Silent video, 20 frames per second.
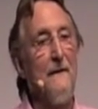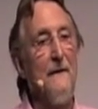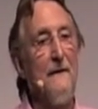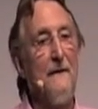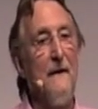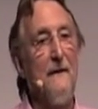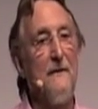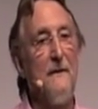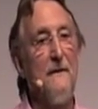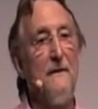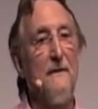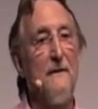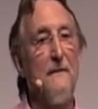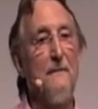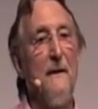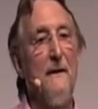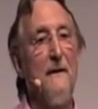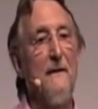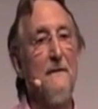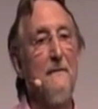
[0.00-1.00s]
this
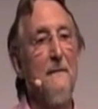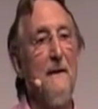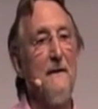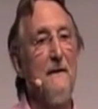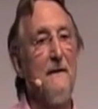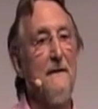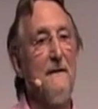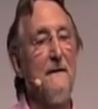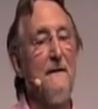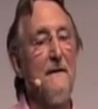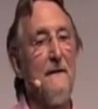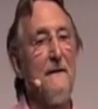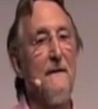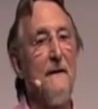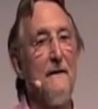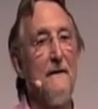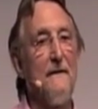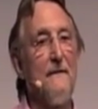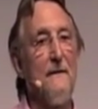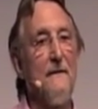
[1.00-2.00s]
evidence-based medicine
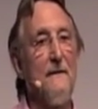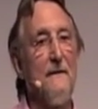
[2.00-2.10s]
stuff